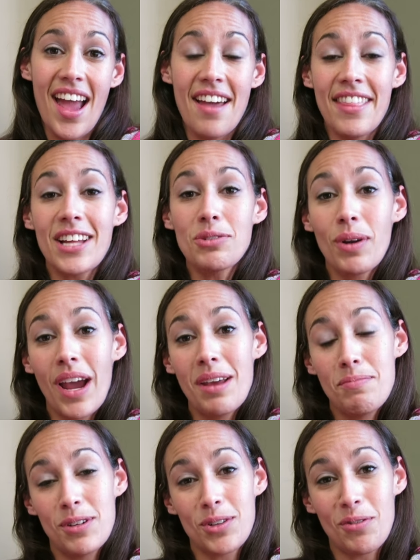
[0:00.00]
And that's what I
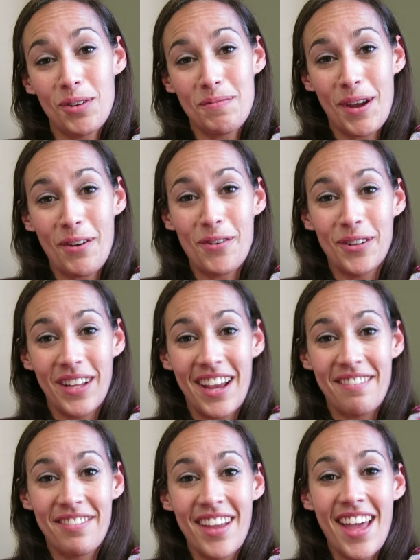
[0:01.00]
had been told my whole
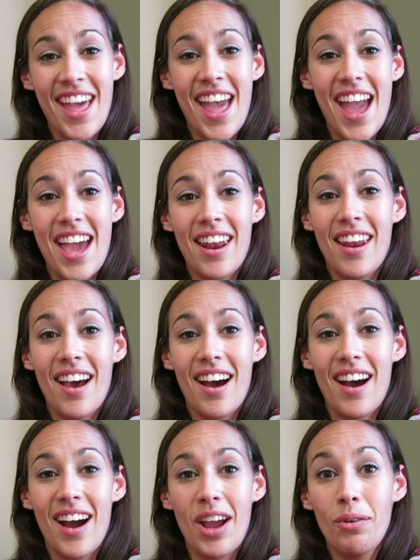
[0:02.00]
life. And
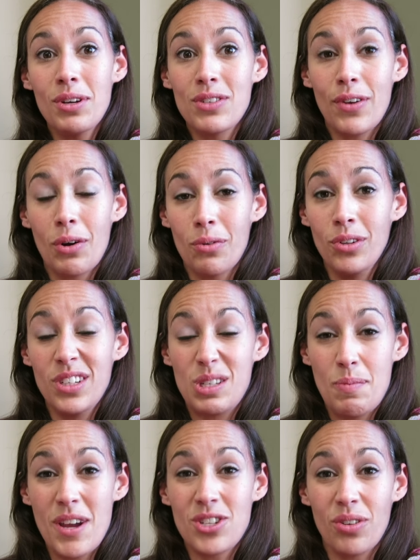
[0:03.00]
I always felt really
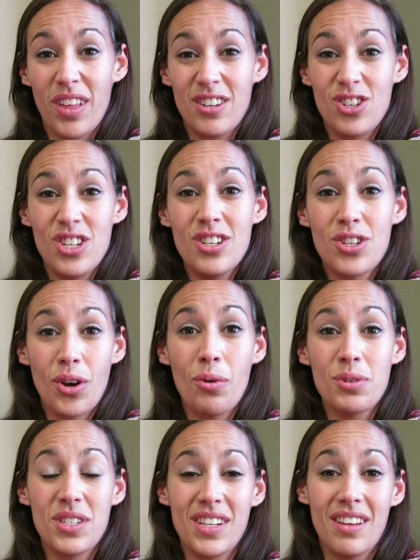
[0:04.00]
special that she
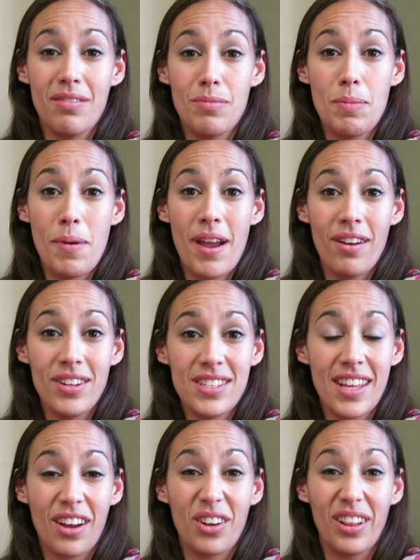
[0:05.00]
chose to give me parents
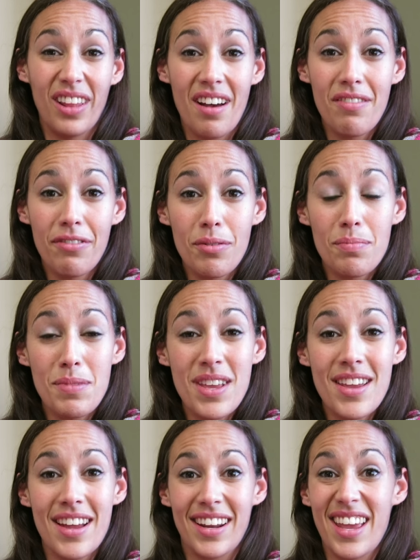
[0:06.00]
that could love for
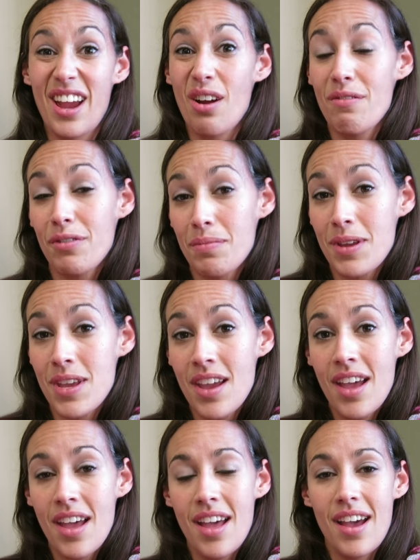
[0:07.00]
me and care for me
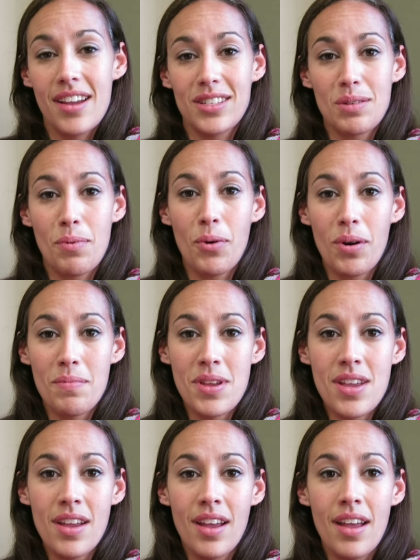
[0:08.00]
and support
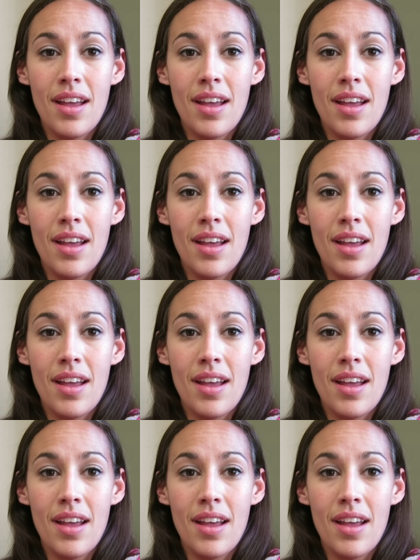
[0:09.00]
me.